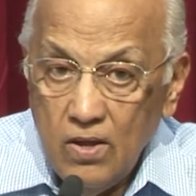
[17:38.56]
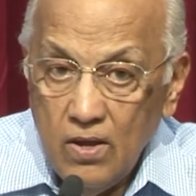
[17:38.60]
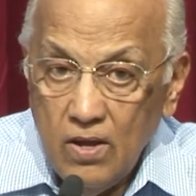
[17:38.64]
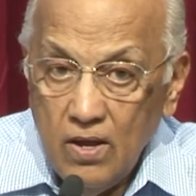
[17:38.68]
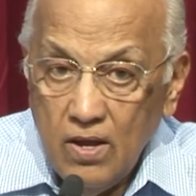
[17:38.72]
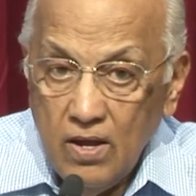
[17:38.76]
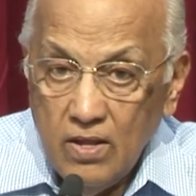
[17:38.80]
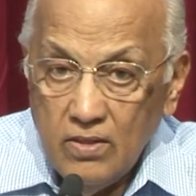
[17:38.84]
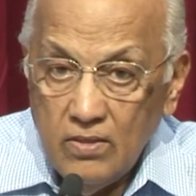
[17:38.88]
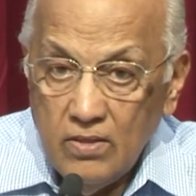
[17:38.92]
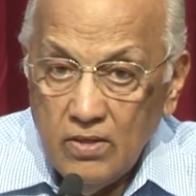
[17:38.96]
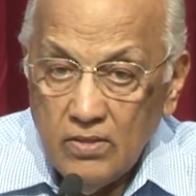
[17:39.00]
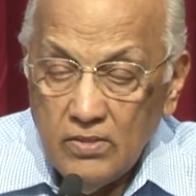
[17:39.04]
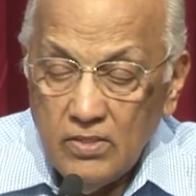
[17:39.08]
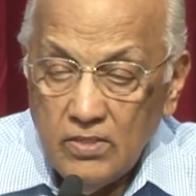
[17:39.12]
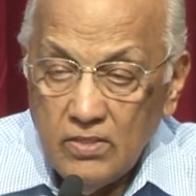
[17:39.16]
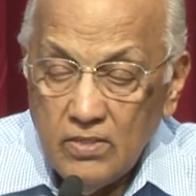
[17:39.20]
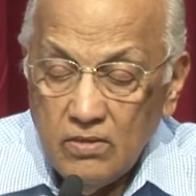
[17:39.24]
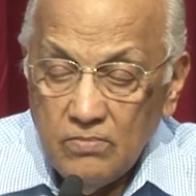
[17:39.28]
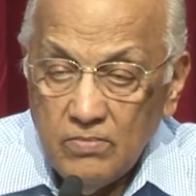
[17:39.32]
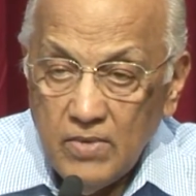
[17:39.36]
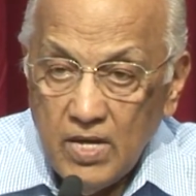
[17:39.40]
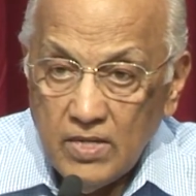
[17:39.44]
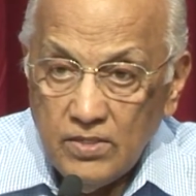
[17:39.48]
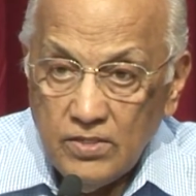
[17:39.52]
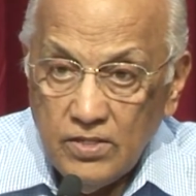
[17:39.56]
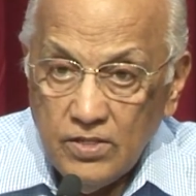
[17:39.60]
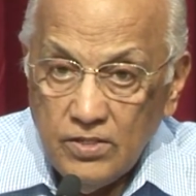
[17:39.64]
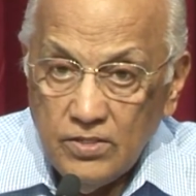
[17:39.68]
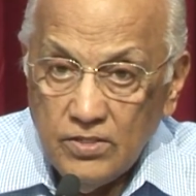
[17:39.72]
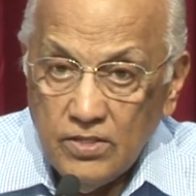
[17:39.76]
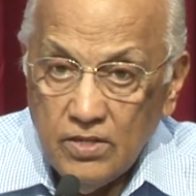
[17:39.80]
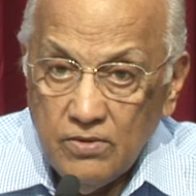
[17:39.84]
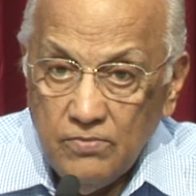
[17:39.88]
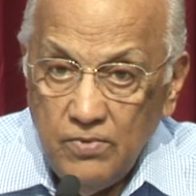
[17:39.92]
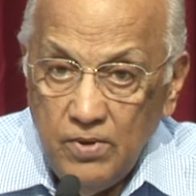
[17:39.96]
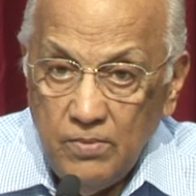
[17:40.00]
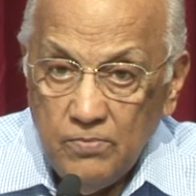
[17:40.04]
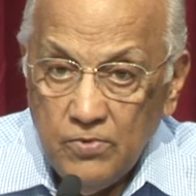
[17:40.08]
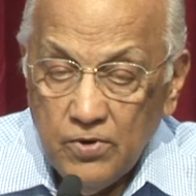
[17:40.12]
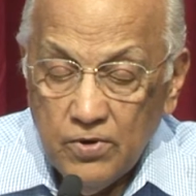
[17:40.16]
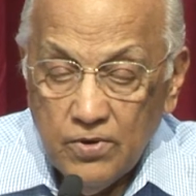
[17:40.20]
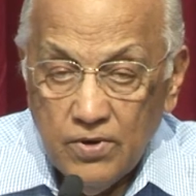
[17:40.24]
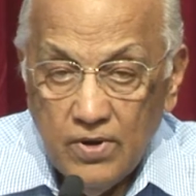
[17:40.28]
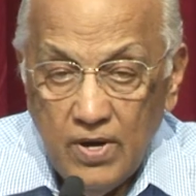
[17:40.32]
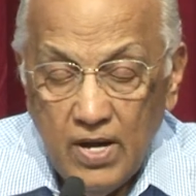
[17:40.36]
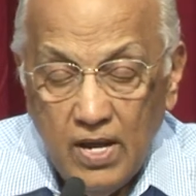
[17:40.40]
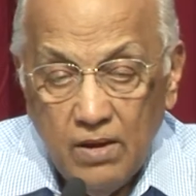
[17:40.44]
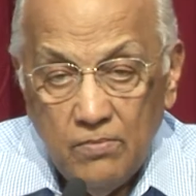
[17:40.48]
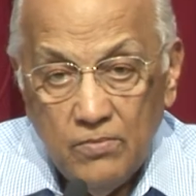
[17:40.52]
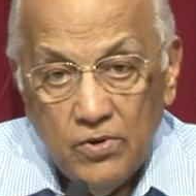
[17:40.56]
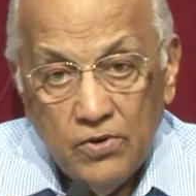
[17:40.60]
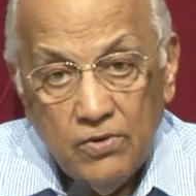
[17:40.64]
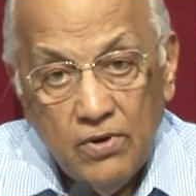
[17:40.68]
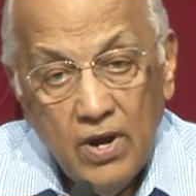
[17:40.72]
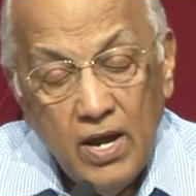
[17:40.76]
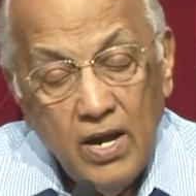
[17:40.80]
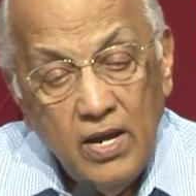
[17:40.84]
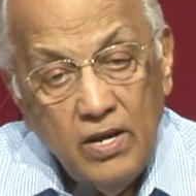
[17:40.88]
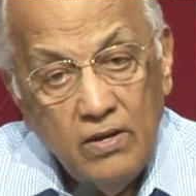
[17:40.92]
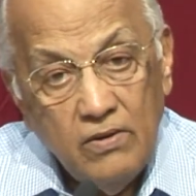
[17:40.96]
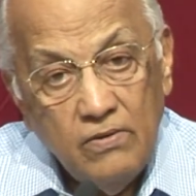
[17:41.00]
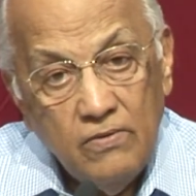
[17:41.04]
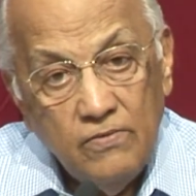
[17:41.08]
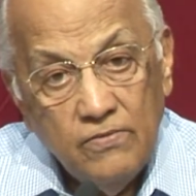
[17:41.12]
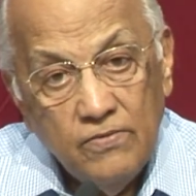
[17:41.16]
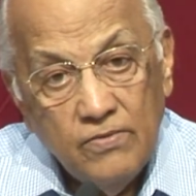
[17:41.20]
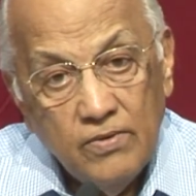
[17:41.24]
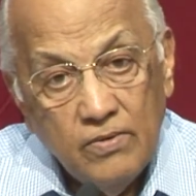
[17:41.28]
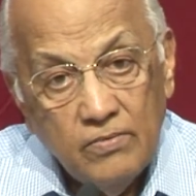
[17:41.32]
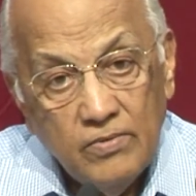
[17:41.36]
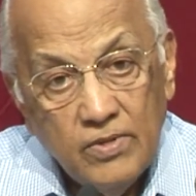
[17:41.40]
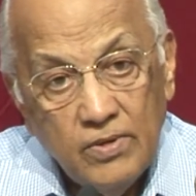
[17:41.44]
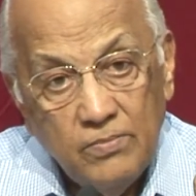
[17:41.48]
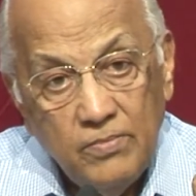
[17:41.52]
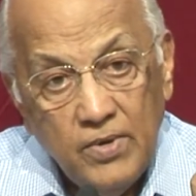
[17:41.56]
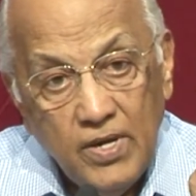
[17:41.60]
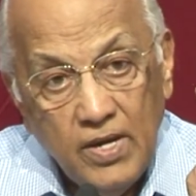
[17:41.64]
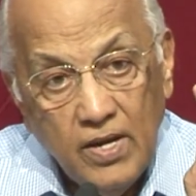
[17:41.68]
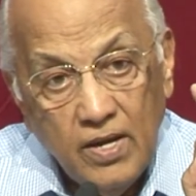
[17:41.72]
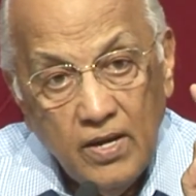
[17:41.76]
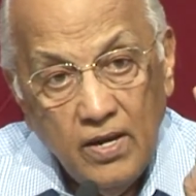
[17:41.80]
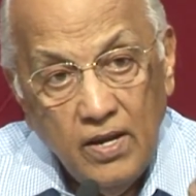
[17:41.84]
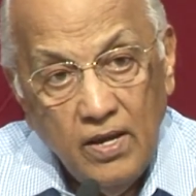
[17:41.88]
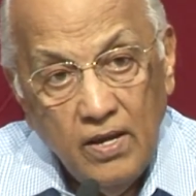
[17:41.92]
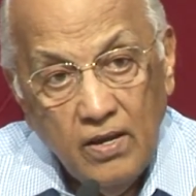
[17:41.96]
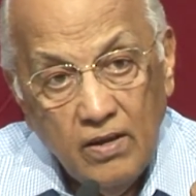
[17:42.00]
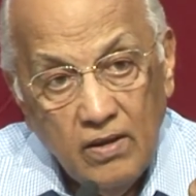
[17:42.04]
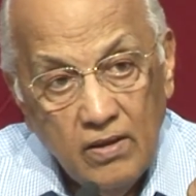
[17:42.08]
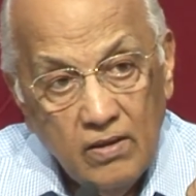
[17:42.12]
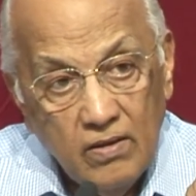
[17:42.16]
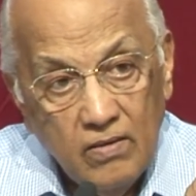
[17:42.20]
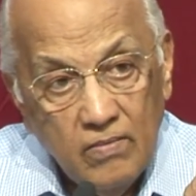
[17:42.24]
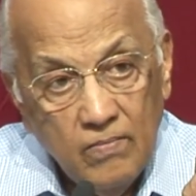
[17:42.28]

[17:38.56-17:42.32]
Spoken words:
And this is the message that we proclaimed right from the beginning.